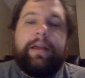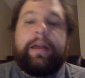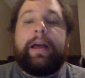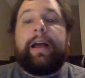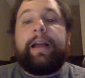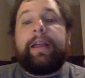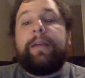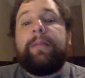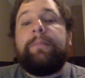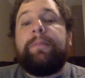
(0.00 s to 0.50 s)

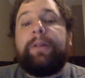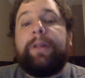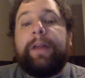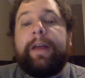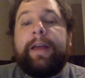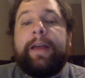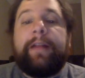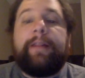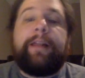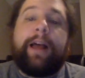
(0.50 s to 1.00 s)
I can
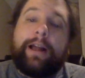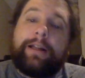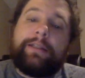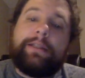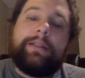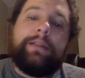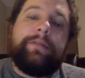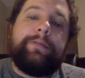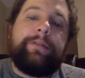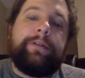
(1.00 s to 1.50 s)
play lots
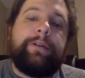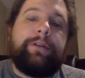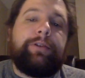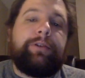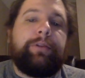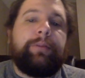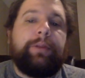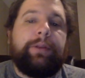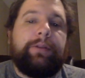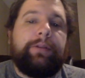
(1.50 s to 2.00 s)
of different
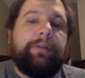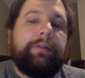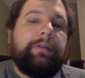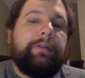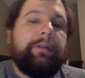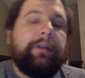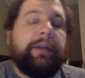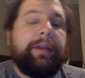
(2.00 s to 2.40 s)
instruments.